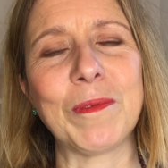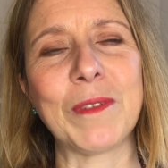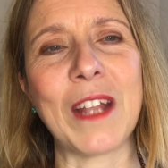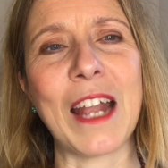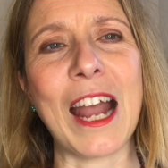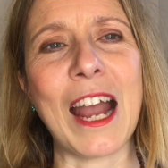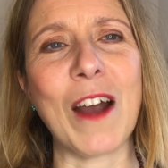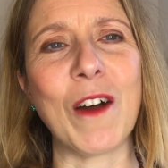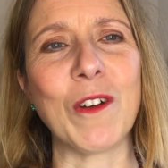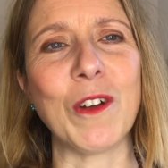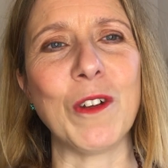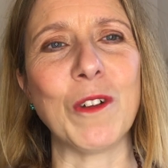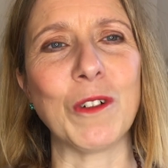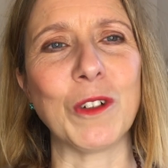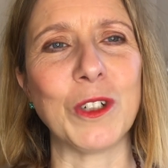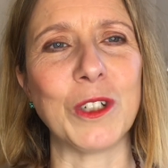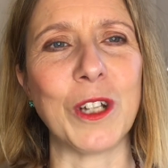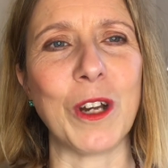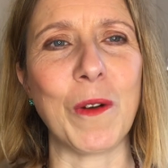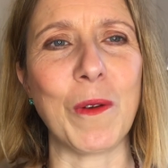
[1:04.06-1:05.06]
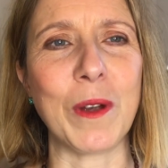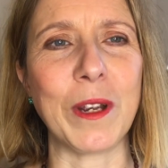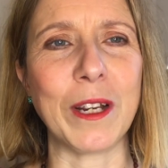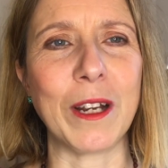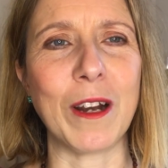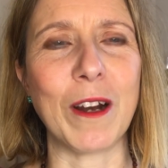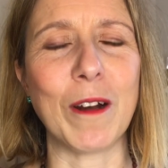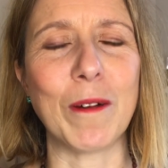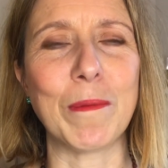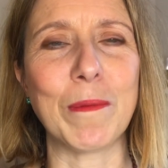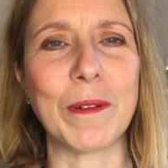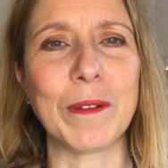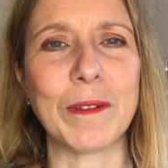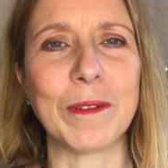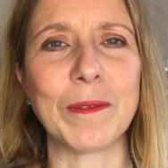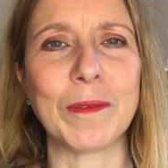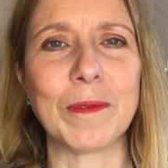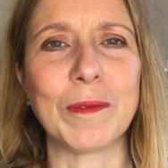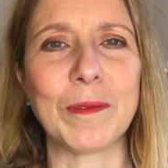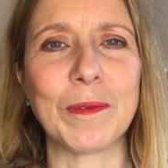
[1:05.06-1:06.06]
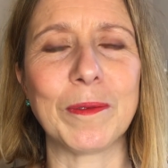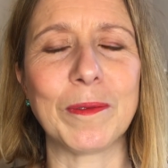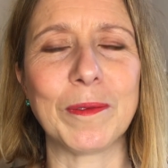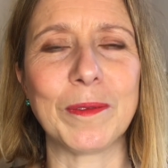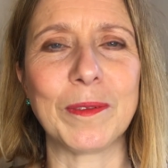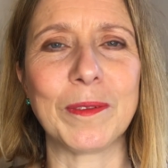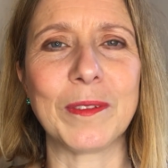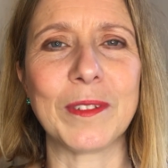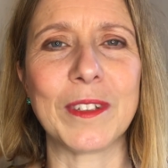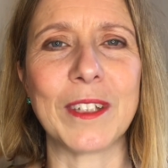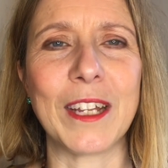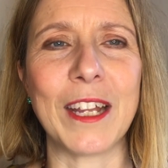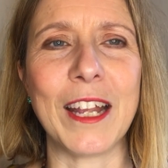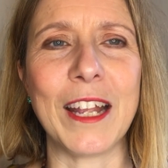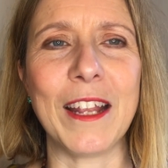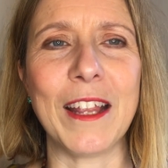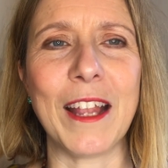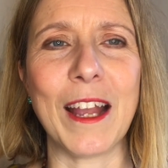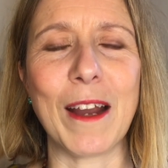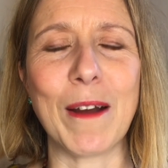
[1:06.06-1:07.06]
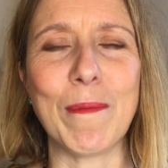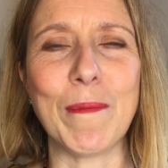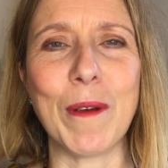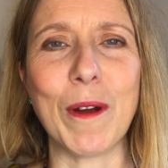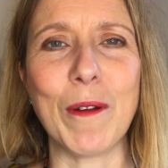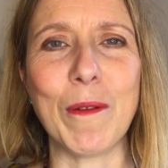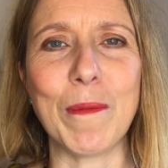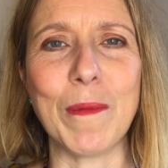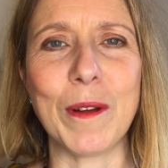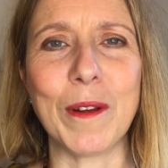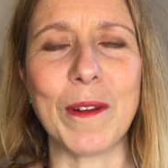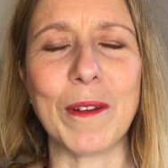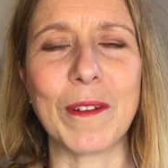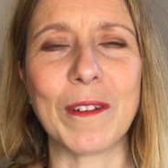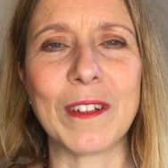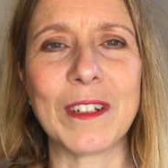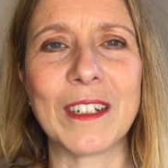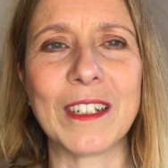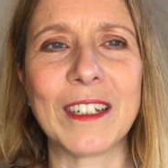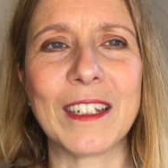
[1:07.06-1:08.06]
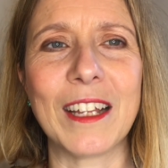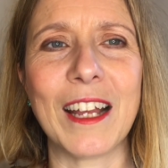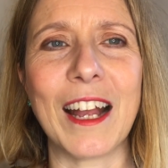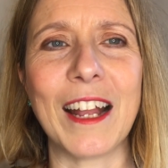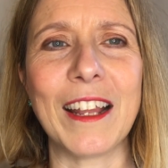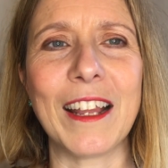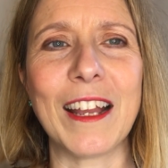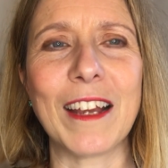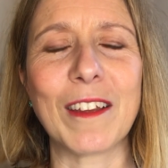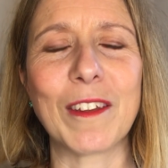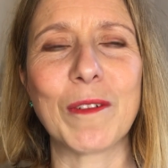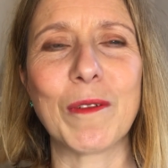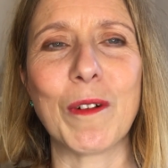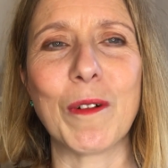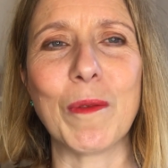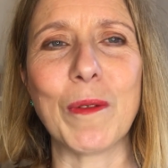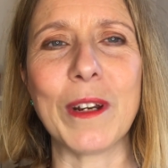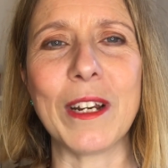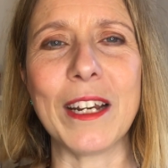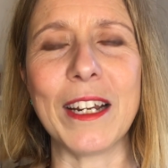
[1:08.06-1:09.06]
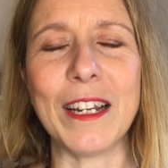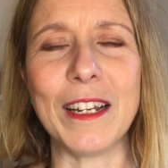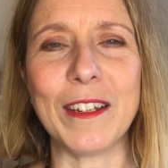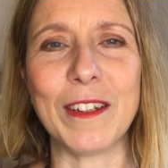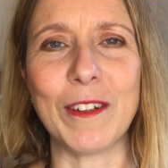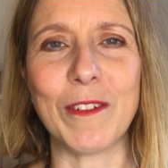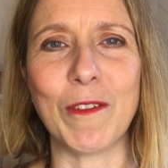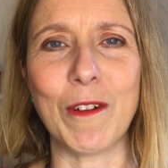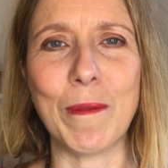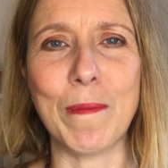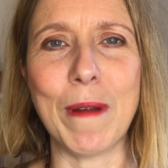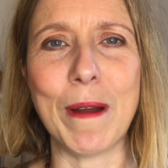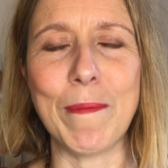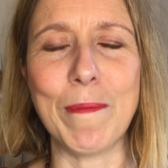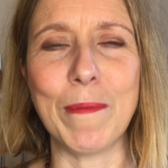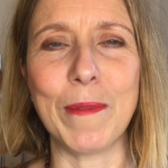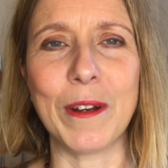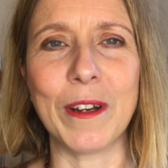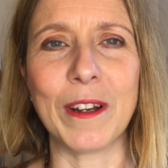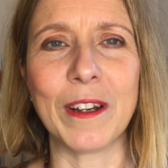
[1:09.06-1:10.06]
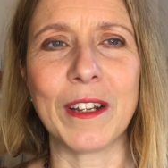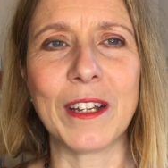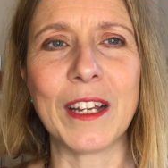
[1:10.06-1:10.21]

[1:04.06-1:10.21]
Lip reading: how you're showing up in that moment. And that's what we need to remember.